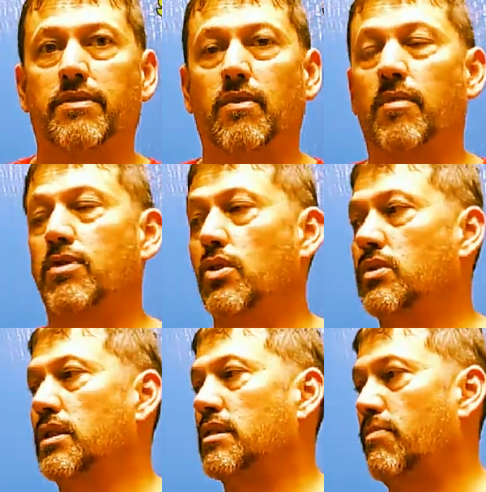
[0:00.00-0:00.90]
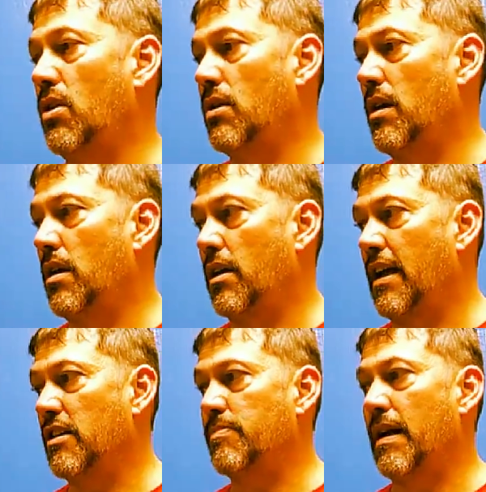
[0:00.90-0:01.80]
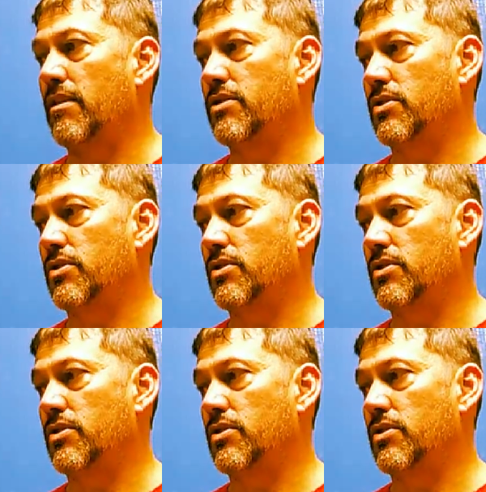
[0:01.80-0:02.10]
So I'm using this ball a lot on house patterns.